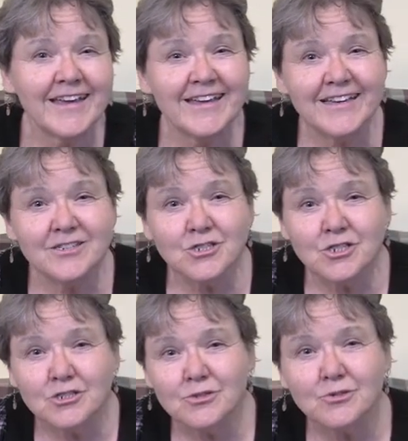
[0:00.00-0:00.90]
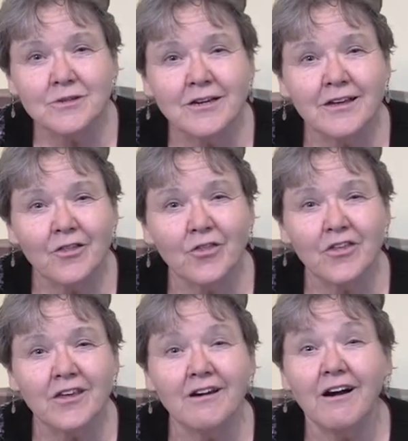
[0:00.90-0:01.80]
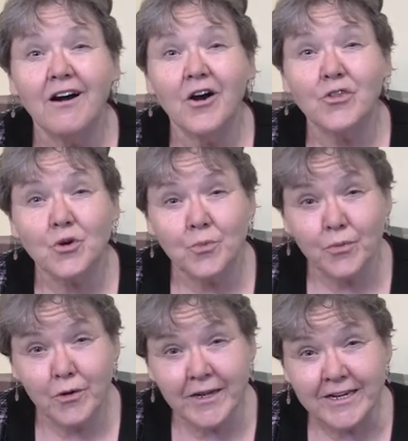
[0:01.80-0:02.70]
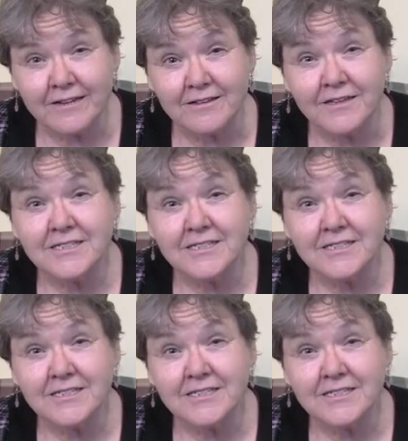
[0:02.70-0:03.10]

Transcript: into the other brain,